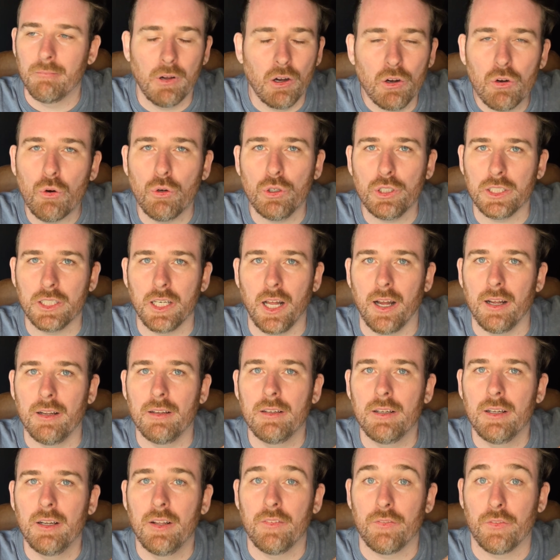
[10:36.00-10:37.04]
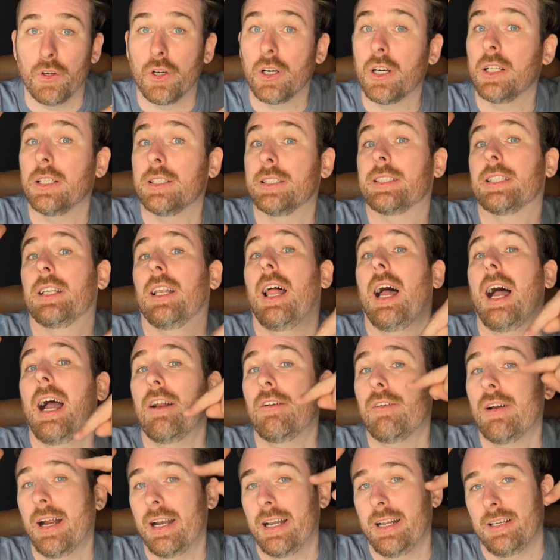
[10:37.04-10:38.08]
Of course not. They're going to slide
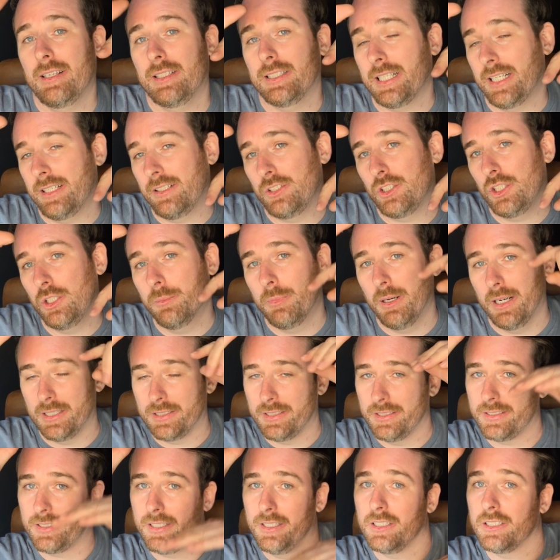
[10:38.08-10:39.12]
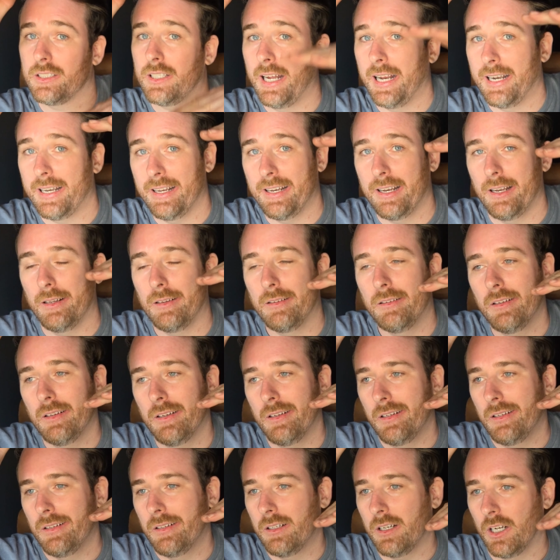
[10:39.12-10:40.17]
right in. Instead of $2, it's going to slide in at
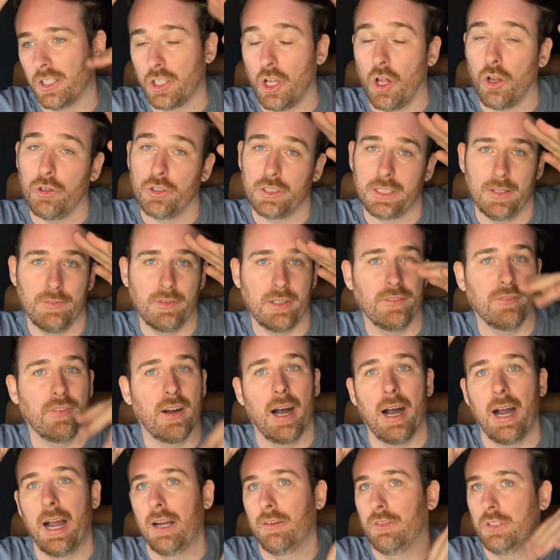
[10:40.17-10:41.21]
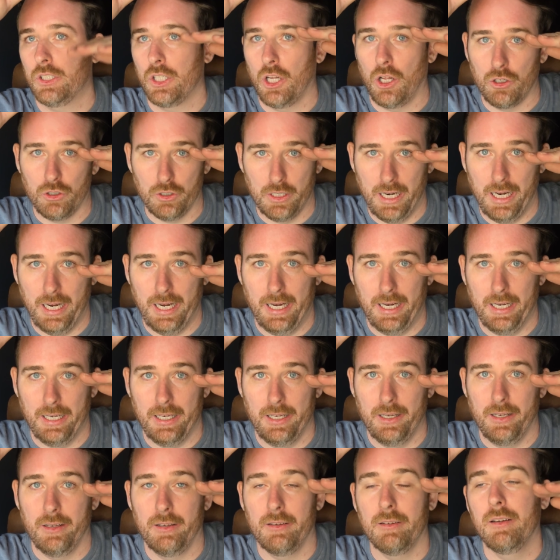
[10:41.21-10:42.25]
$1.75,
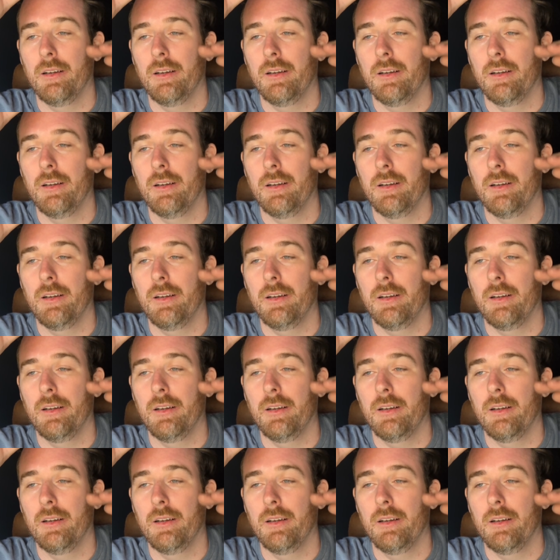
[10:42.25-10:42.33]
$1.80,